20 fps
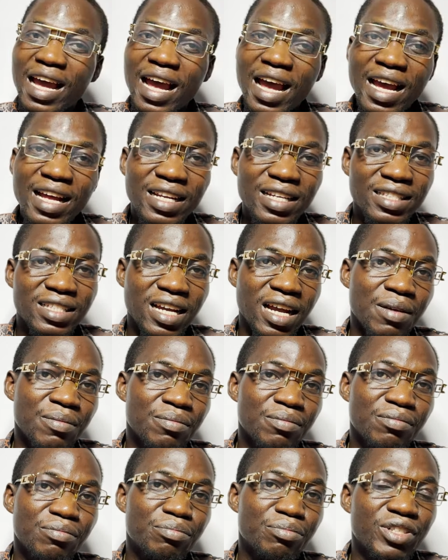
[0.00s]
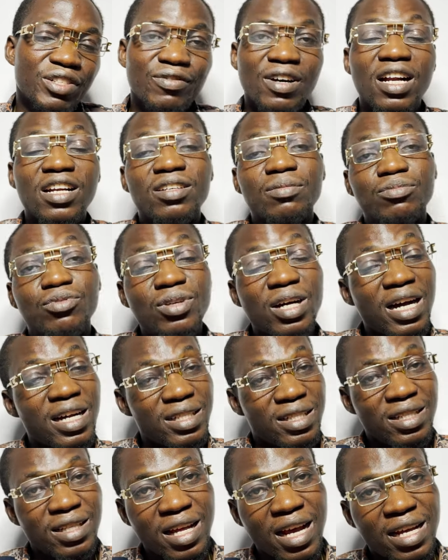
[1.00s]
anytime, preferably
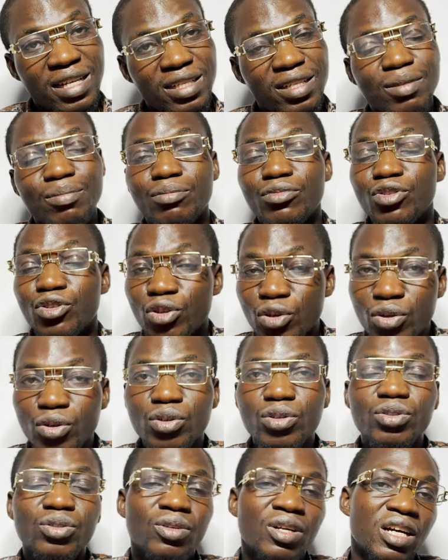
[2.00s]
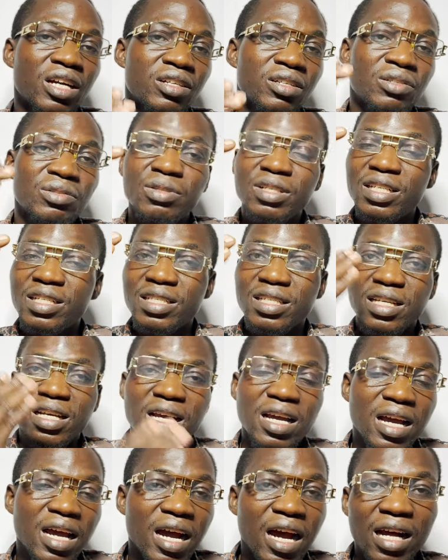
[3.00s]
at night, though you can do it
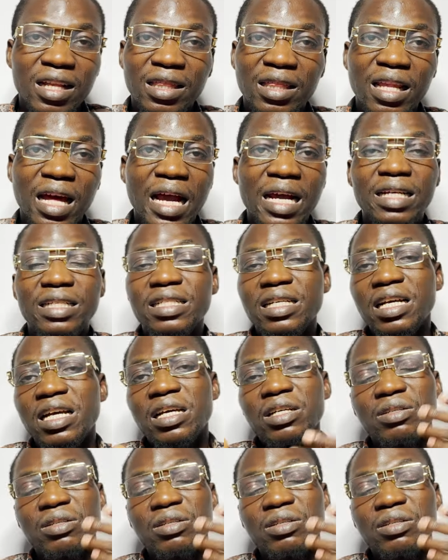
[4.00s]
at night,